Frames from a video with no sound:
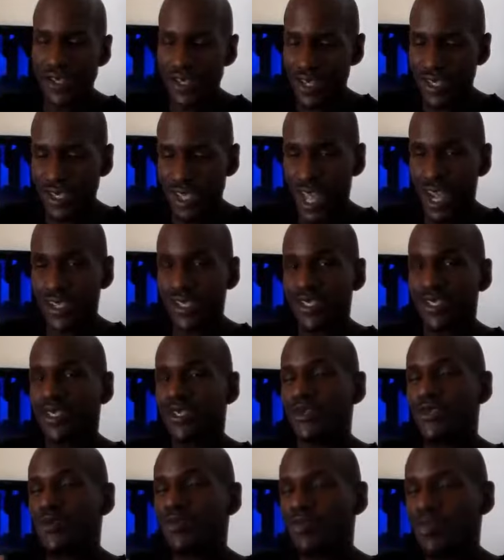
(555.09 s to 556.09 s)
she's
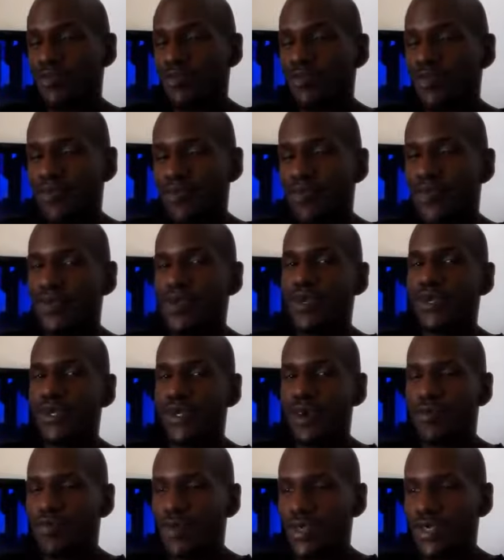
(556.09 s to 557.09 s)
actually the new
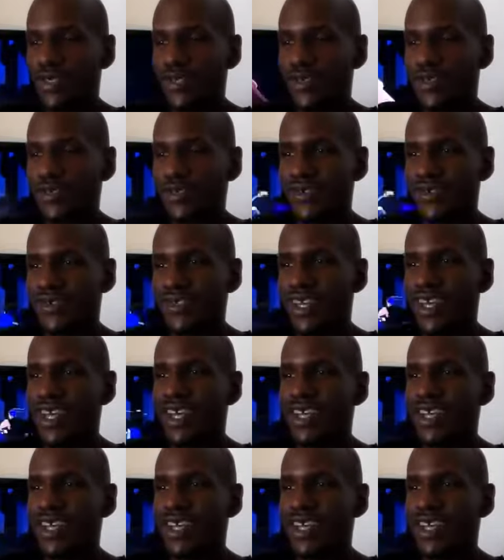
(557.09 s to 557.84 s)
police commissioner,